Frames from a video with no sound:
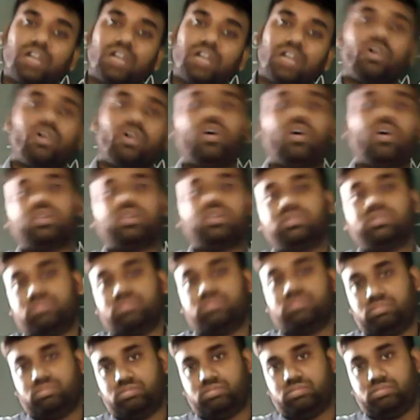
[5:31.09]
on
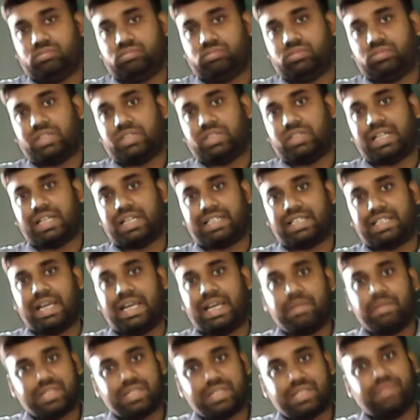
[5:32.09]
that
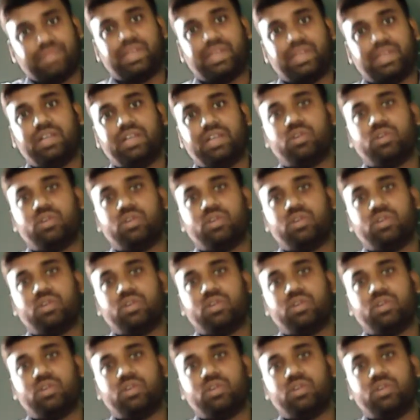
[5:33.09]
MCB,